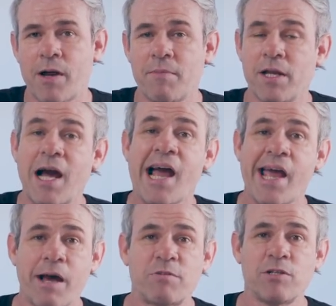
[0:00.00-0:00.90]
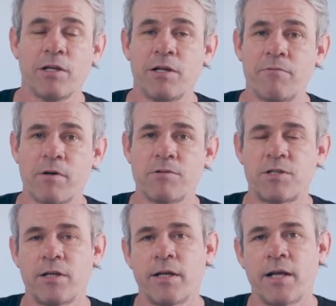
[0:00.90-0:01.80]
I mean, I absolutely
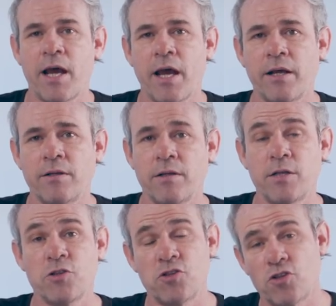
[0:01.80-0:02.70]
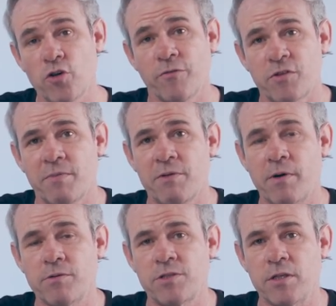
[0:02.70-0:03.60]
roasted it and it deserved to be
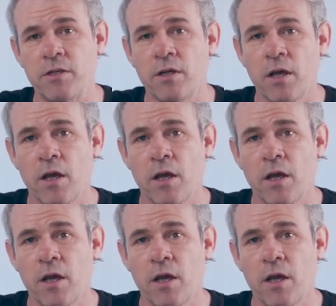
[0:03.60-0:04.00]
roasted.